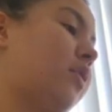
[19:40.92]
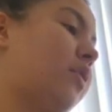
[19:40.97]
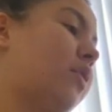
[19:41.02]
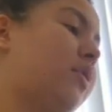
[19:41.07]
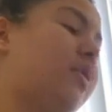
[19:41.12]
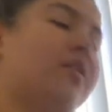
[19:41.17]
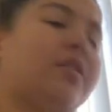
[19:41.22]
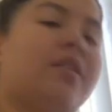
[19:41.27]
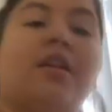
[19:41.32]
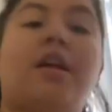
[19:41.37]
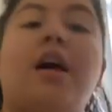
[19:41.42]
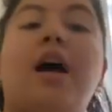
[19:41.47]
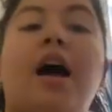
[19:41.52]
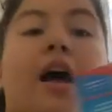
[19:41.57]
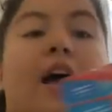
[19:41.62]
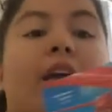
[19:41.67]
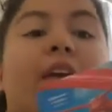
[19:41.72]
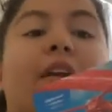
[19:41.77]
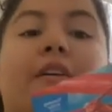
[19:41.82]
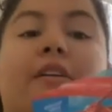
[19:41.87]
then
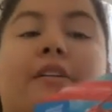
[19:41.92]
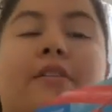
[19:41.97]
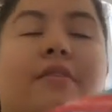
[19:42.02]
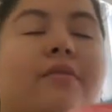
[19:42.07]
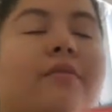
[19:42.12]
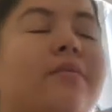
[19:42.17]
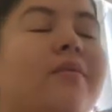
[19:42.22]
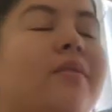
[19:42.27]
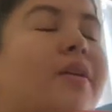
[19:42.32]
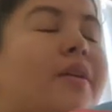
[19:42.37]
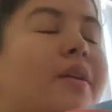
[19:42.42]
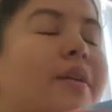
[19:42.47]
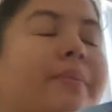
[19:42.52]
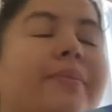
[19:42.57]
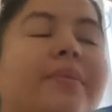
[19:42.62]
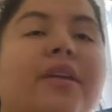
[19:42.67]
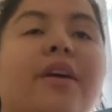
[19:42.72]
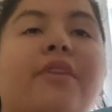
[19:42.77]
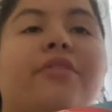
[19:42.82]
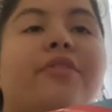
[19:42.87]
I
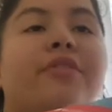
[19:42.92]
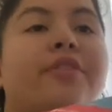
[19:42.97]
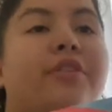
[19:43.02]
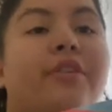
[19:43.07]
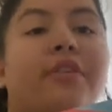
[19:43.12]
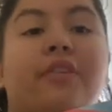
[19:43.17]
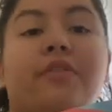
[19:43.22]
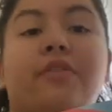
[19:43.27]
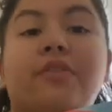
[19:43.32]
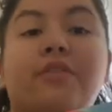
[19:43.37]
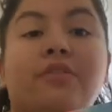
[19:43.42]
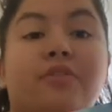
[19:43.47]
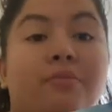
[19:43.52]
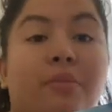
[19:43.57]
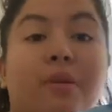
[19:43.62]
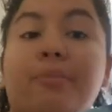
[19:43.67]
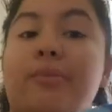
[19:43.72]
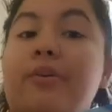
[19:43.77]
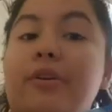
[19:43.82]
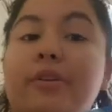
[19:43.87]
am definitely going to give this to
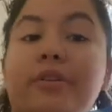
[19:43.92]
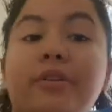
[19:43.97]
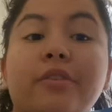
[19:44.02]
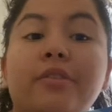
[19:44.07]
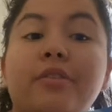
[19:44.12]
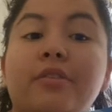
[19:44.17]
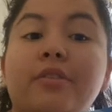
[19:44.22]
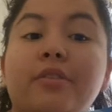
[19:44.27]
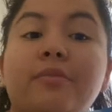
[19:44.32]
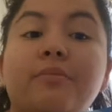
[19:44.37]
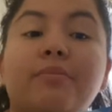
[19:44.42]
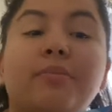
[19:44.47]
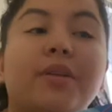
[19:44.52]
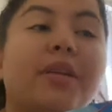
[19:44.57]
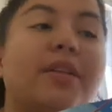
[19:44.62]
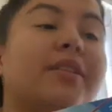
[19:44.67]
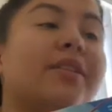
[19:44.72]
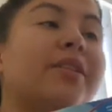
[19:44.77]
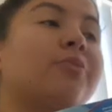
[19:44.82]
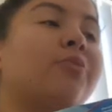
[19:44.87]
my brother
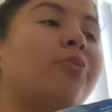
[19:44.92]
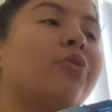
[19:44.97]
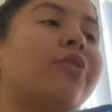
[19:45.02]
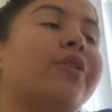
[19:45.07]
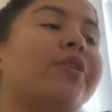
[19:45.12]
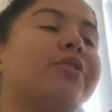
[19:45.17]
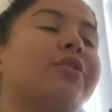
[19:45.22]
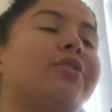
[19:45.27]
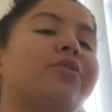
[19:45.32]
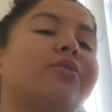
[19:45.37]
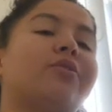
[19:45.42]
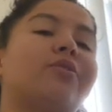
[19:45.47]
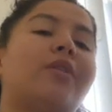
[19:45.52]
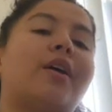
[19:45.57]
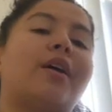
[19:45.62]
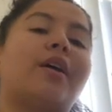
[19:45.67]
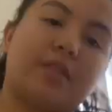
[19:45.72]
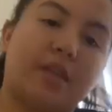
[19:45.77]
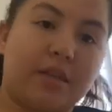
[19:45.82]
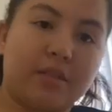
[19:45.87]
because he's more into
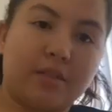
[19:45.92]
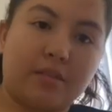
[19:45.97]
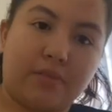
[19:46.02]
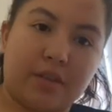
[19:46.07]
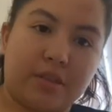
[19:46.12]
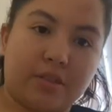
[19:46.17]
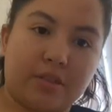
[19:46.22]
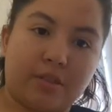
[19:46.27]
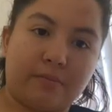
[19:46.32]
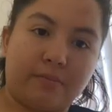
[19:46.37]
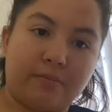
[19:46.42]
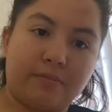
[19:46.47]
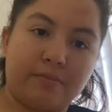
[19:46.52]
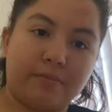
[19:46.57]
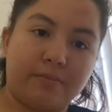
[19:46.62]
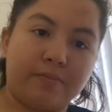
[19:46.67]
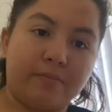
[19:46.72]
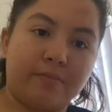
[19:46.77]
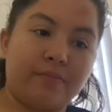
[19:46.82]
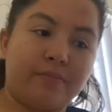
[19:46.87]
a science fiction.
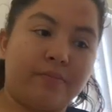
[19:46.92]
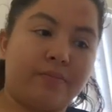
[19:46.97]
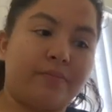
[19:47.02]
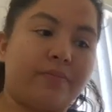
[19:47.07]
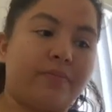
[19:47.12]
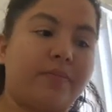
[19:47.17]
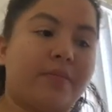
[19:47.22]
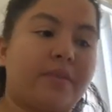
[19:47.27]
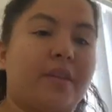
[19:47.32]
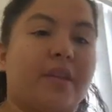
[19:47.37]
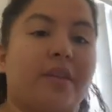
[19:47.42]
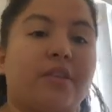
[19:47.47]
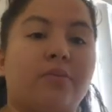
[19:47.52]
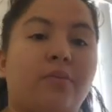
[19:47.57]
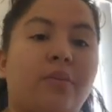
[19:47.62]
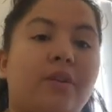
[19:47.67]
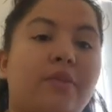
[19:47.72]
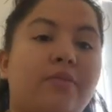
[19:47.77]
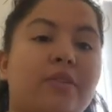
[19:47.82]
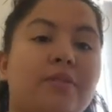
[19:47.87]
That's
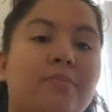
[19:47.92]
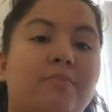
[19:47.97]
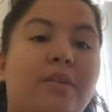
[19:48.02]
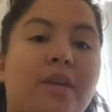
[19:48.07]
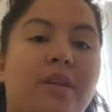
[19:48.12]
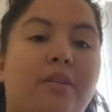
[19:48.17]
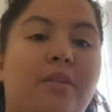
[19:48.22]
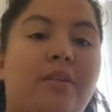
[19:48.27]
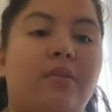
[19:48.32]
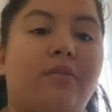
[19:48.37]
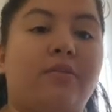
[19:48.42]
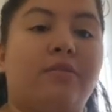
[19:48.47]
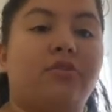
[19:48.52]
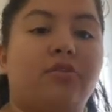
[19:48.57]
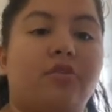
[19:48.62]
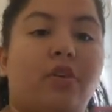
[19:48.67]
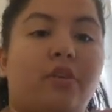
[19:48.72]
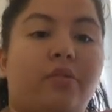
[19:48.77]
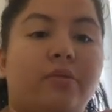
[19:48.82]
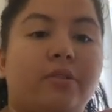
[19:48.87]
one of his main
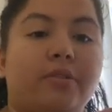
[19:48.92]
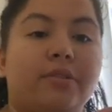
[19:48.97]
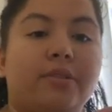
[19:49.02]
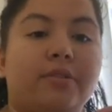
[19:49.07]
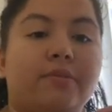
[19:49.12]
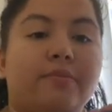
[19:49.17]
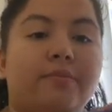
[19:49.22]
genres.